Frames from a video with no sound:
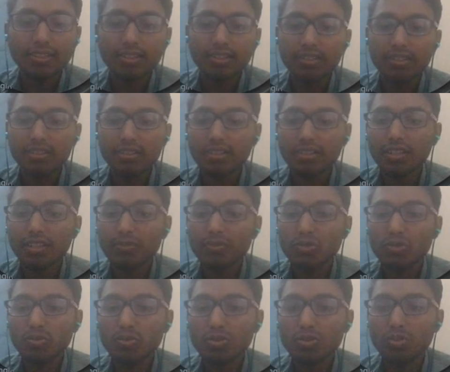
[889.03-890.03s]
Then I have
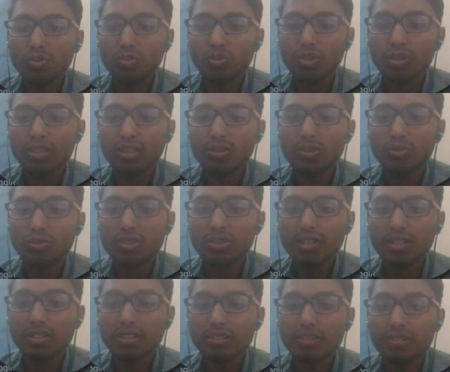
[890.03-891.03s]
chose only those
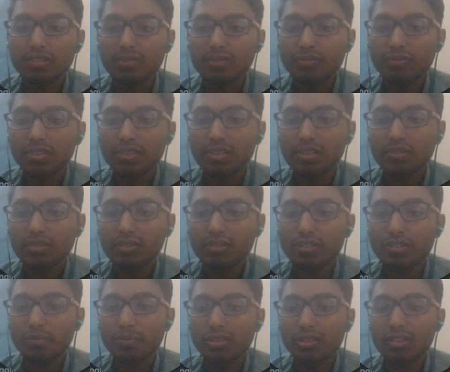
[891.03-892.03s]
10 features
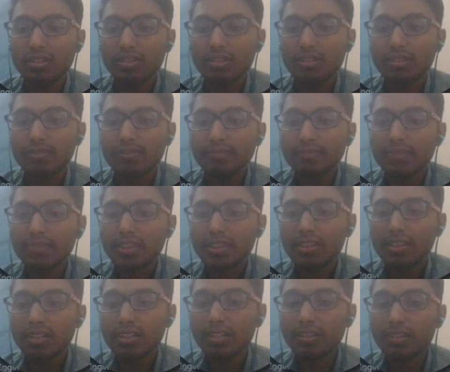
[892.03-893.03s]
among the
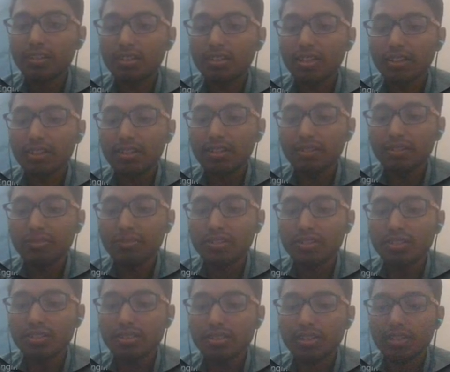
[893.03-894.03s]
339
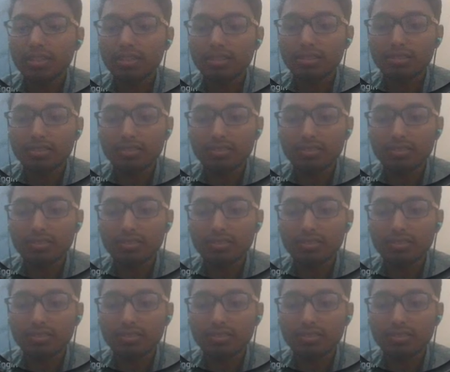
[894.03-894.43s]
features, and